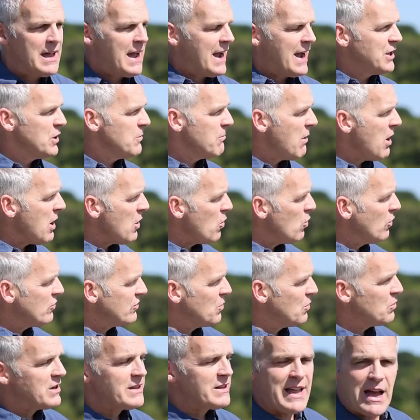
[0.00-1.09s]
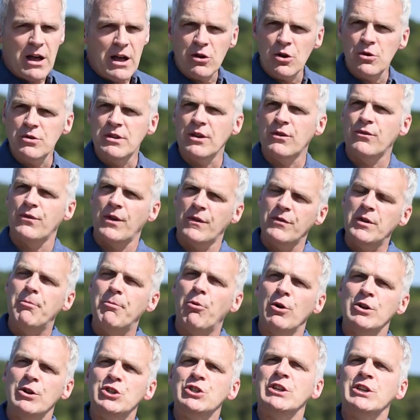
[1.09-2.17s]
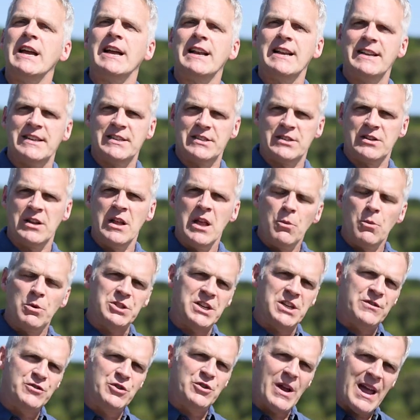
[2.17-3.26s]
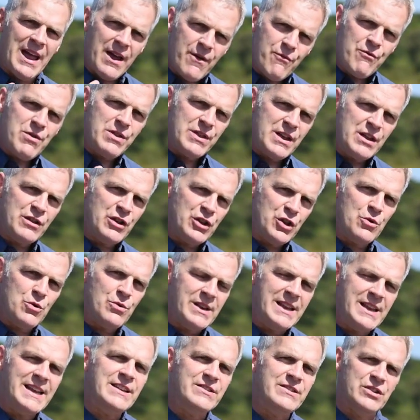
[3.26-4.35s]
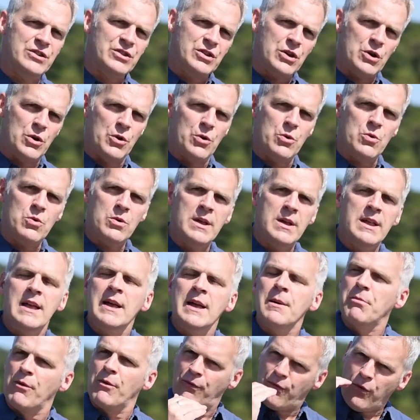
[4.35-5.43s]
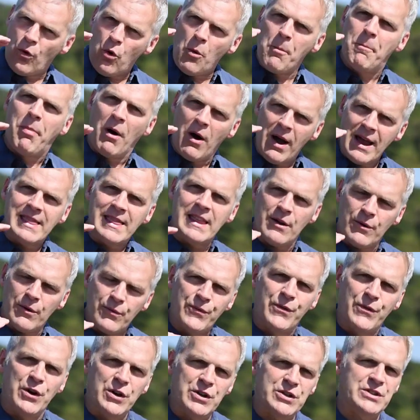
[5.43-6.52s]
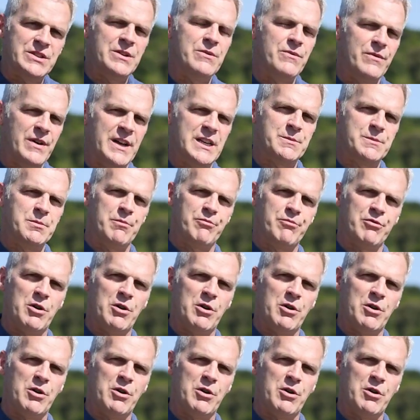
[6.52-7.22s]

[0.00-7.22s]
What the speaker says: And you might also want to download this 50-point checklist, which gives you everything that you need to do before buying that first investment